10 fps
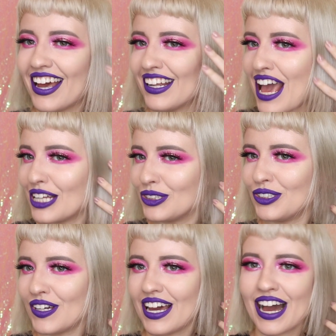And yeah,
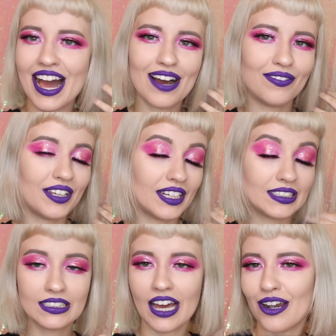today I have
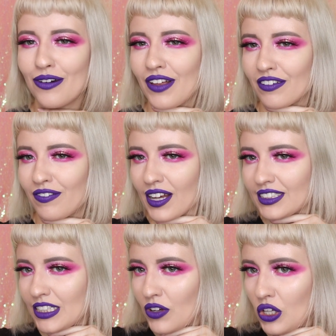this kind of
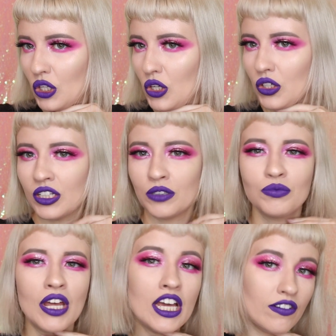festival look.
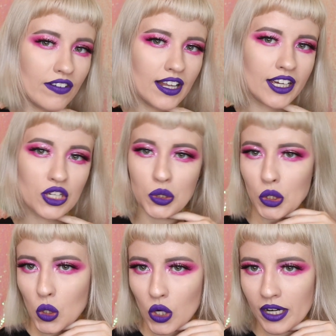I feel like a
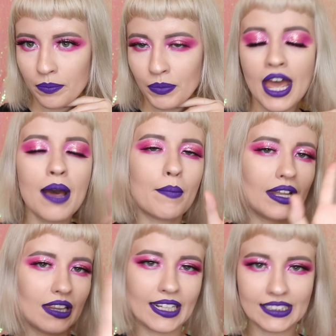unicorn,
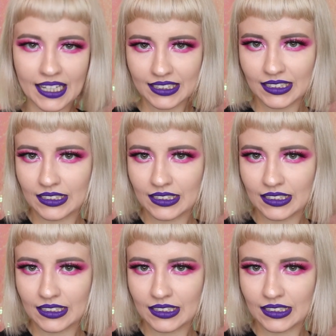but let's get